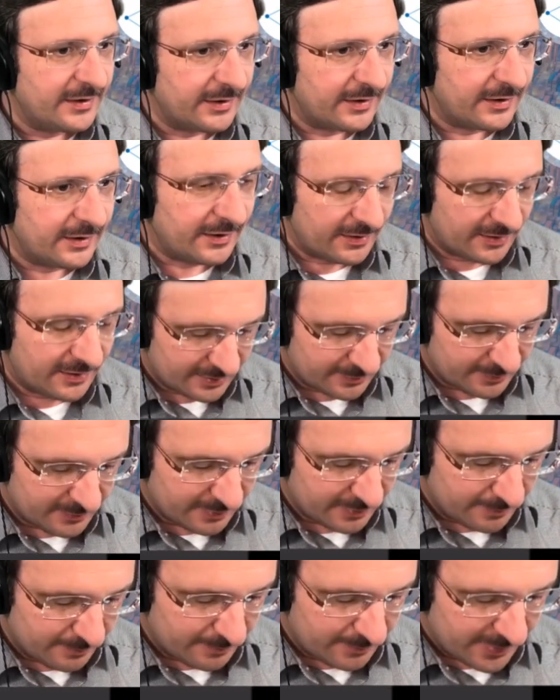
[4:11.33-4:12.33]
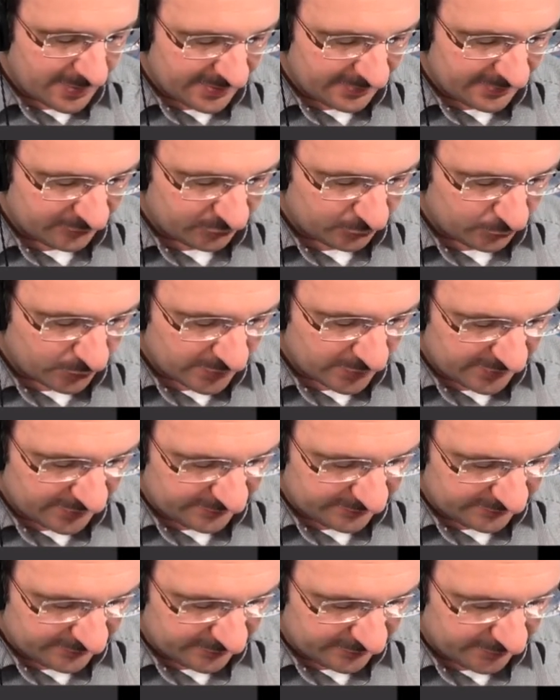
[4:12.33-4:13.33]
minus 1,
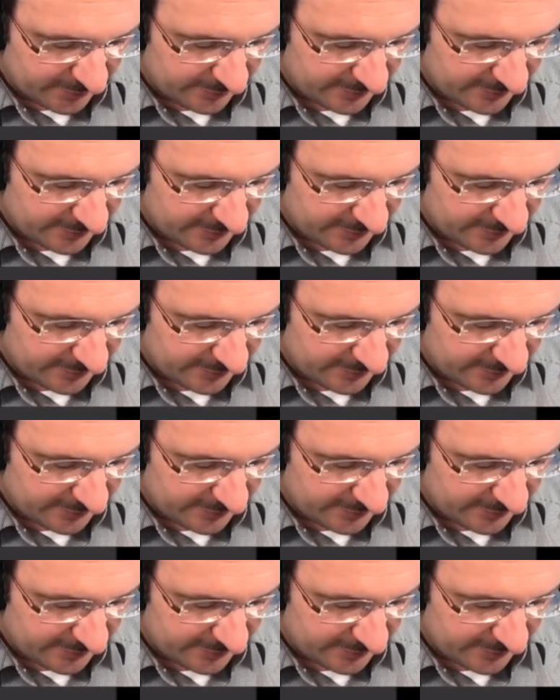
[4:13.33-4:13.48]
0.